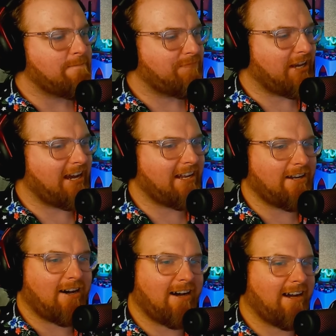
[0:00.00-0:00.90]
Then,
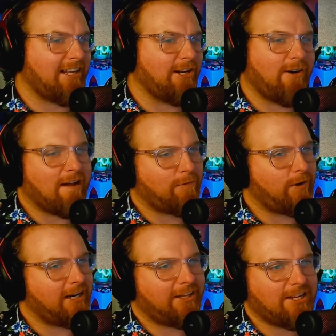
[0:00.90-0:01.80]
you know,
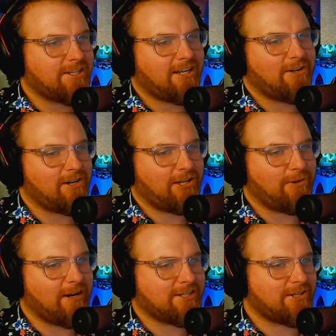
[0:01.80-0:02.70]
everyone, at least here in the
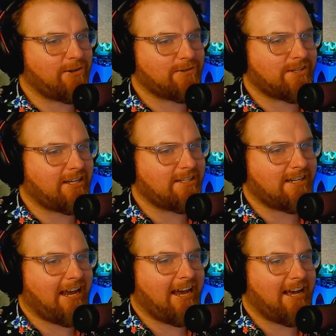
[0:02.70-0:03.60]
U.S., knows these
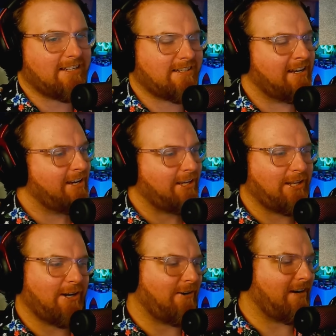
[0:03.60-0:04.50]
as,
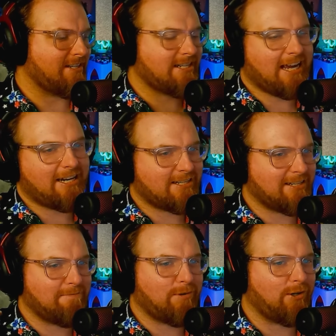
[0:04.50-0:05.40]
you know, a status
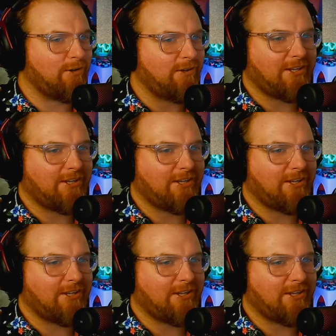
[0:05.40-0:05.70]
symbol.